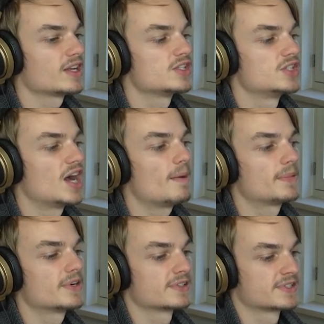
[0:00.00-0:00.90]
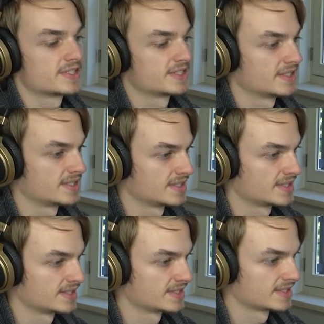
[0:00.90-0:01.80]
Fucking choppers!
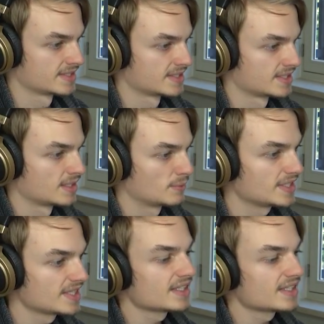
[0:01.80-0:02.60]
Wait,